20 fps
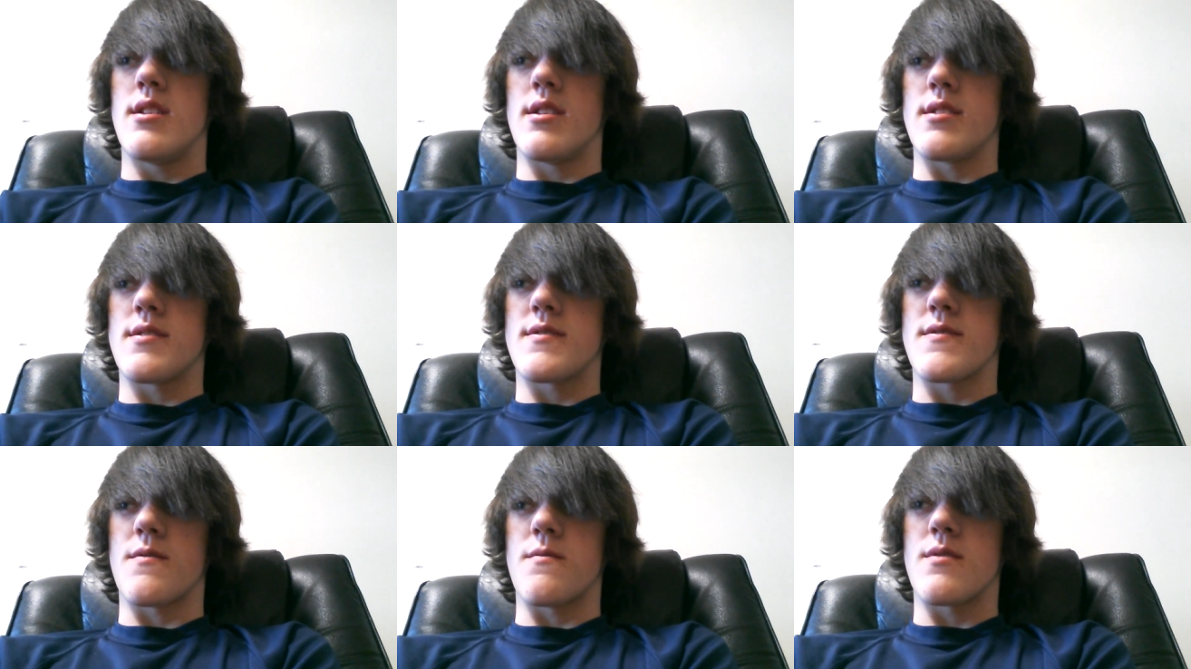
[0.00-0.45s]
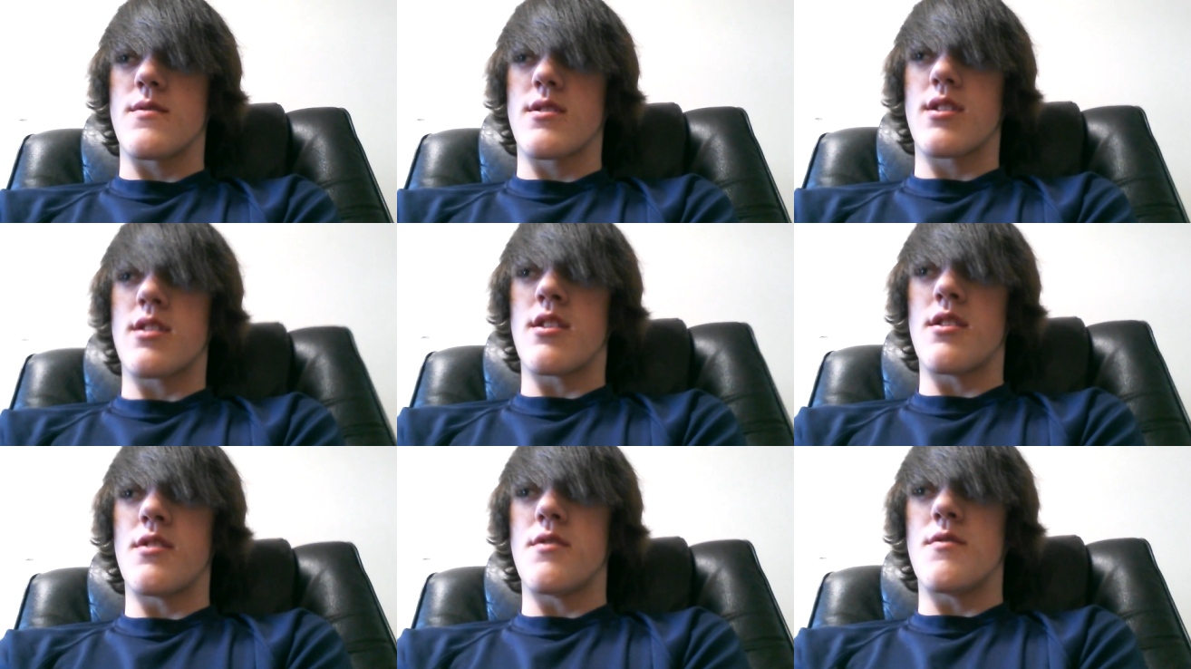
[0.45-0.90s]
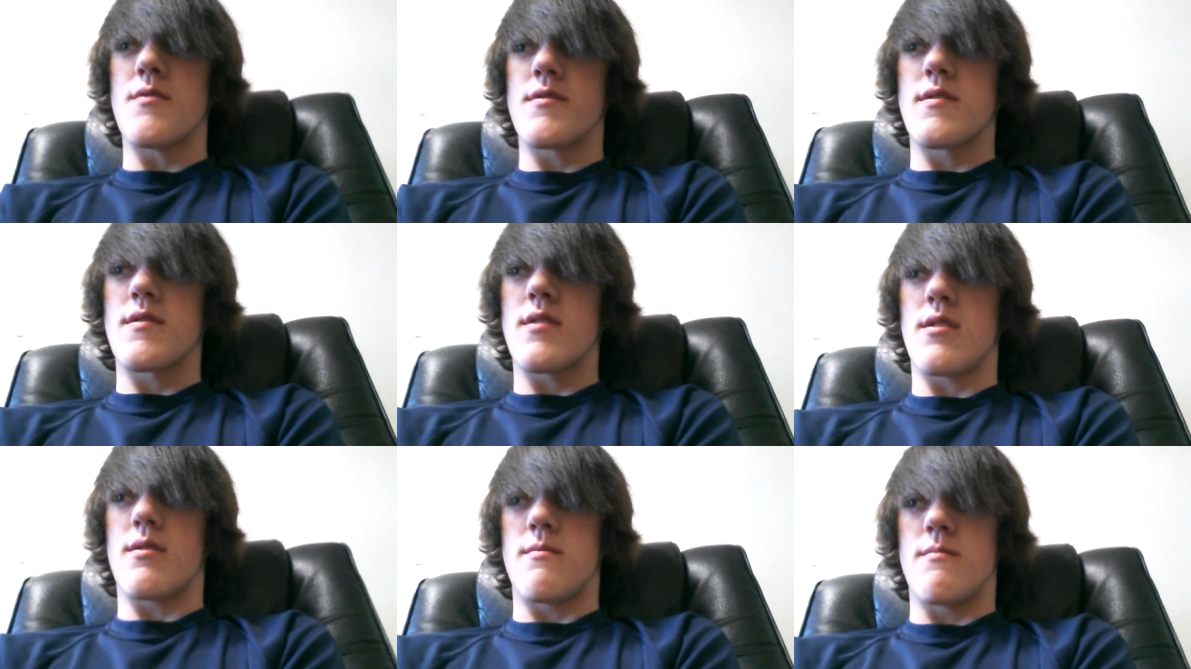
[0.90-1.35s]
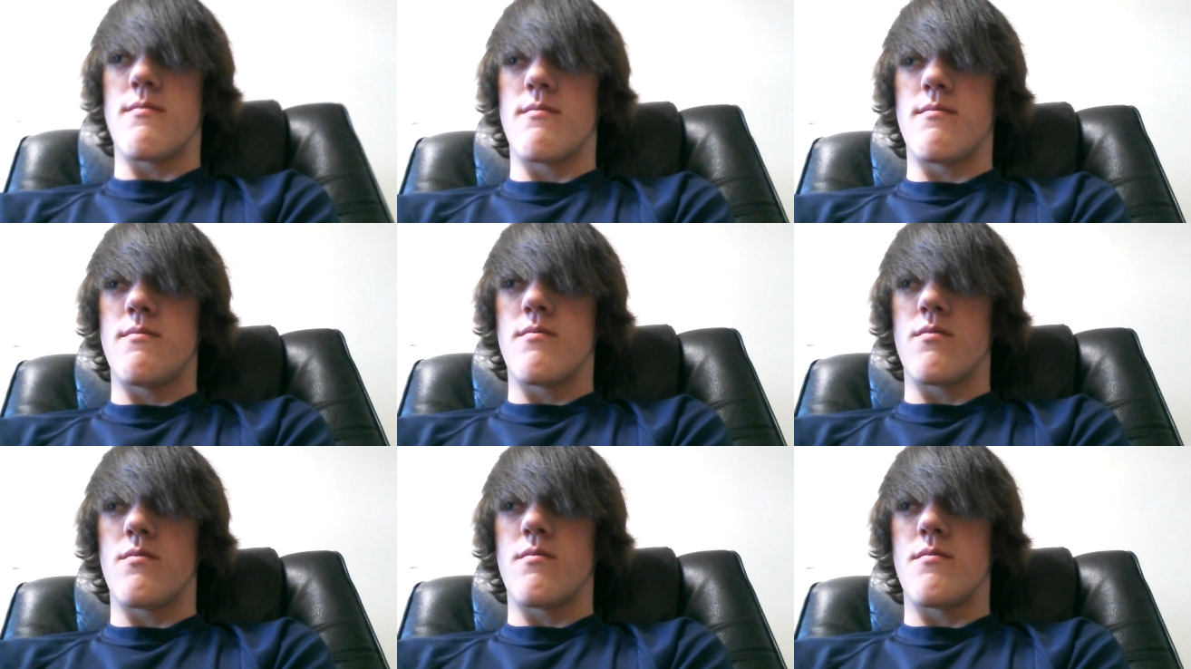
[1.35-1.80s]
yeah, so we're gonna do
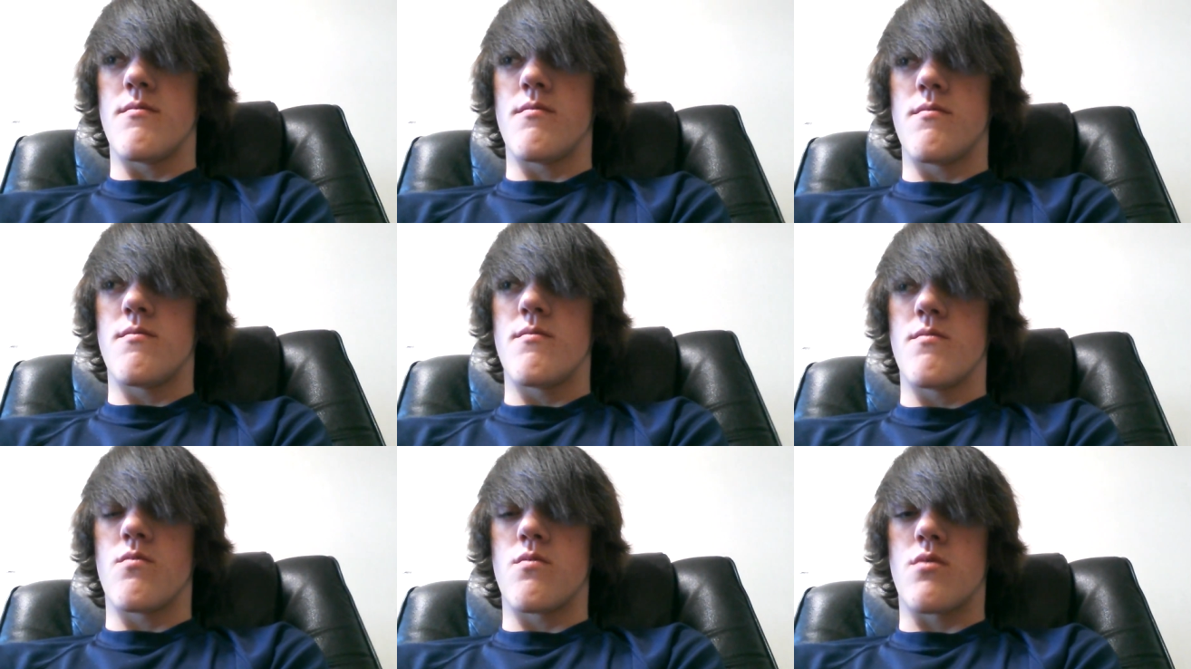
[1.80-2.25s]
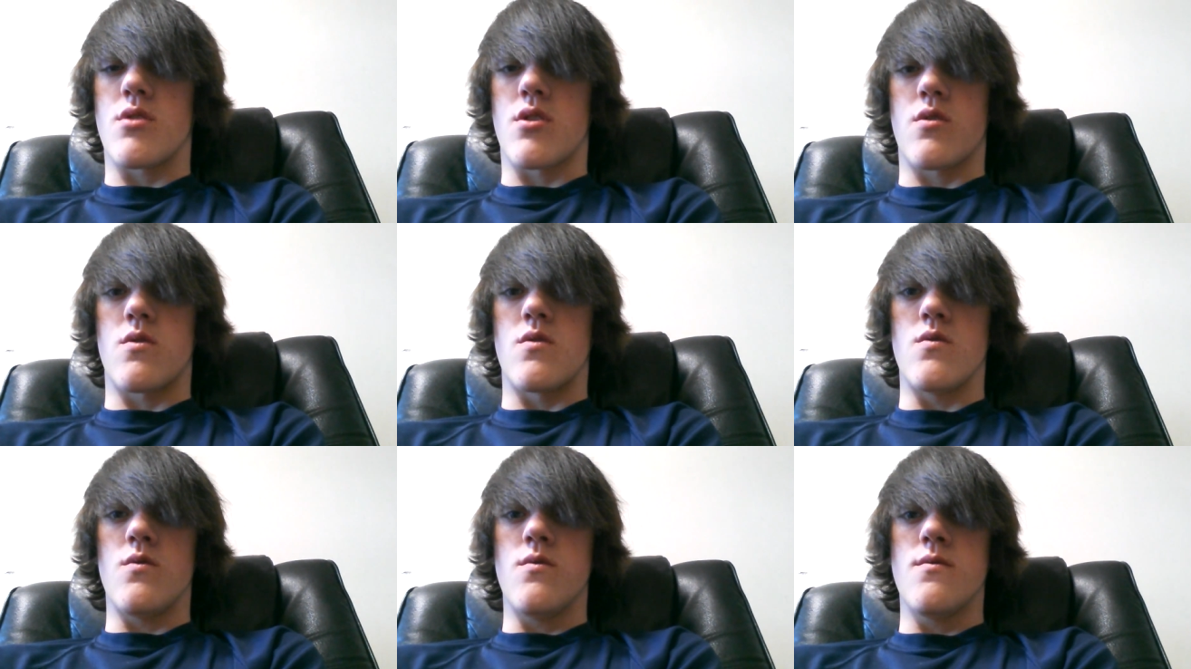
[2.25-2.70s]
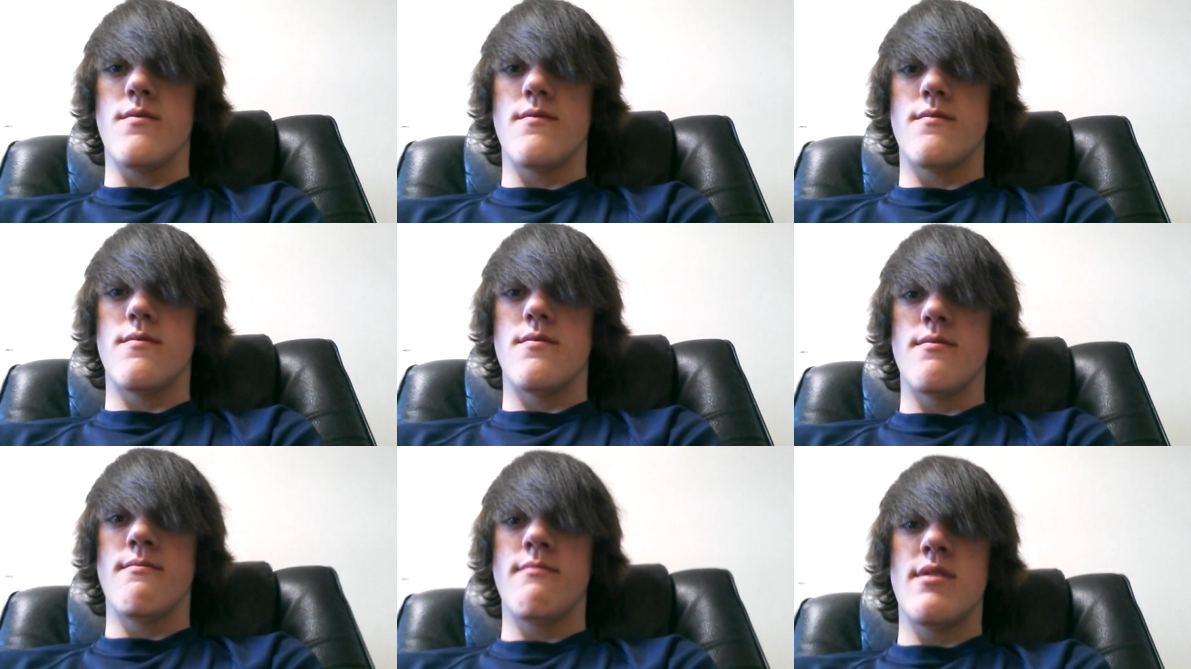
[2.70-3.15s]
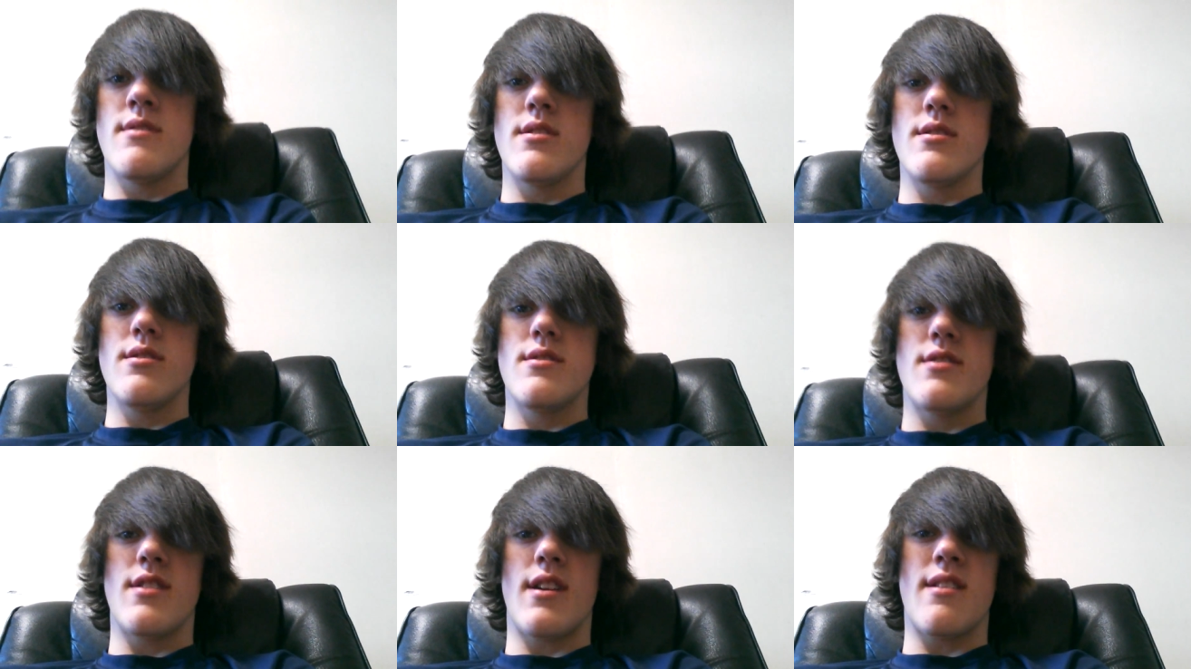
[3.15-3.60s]
some recruitment
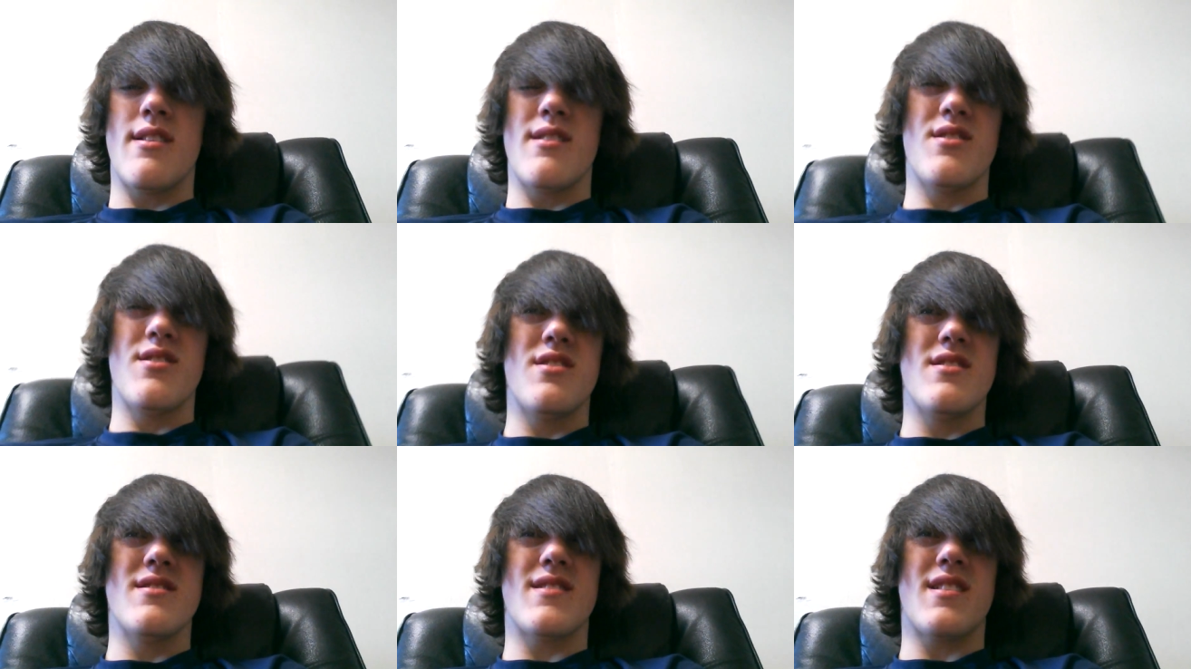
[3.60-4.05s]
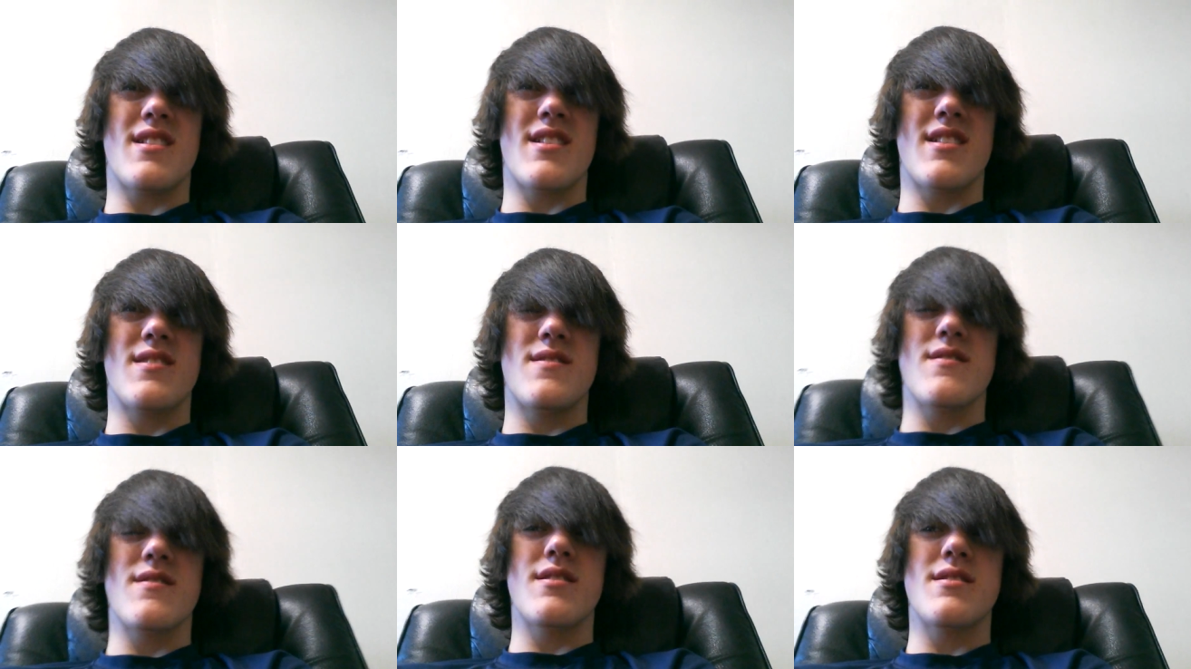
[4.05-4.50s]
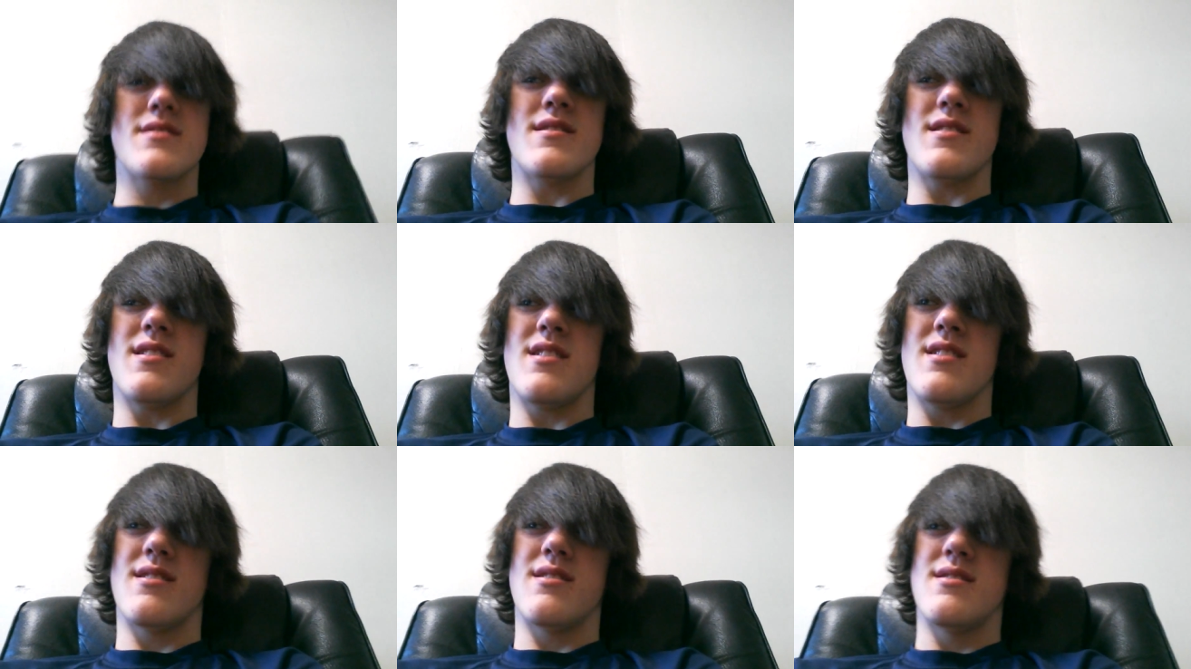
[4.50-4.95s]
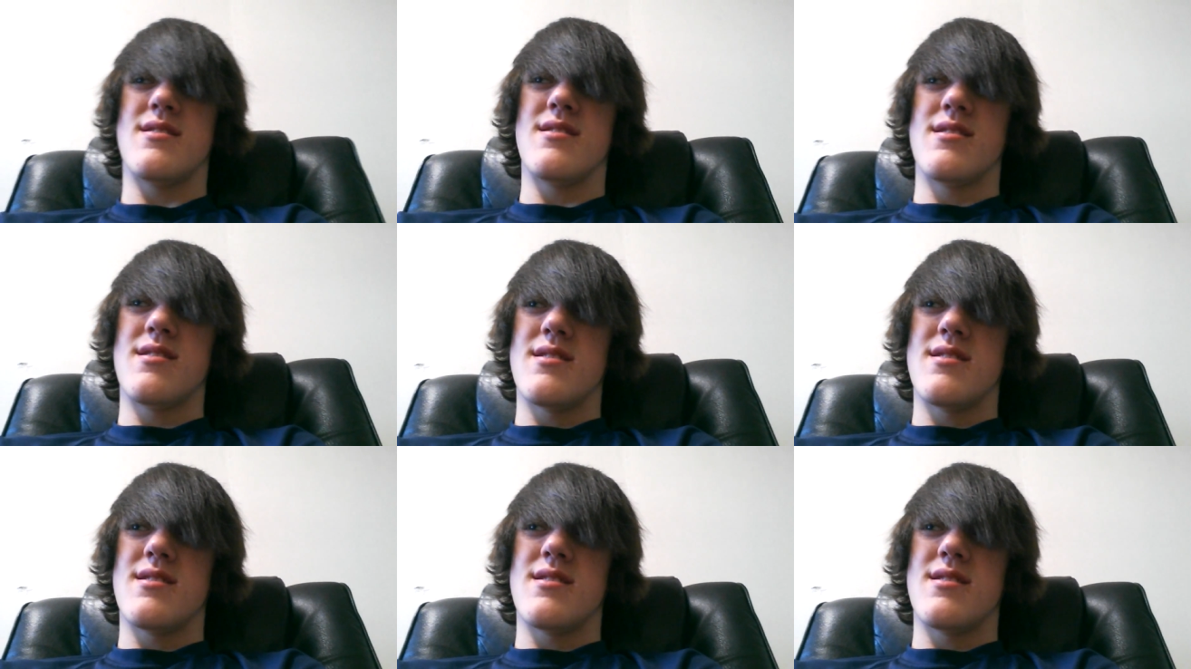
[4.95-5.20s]
challenges, I guess you could say.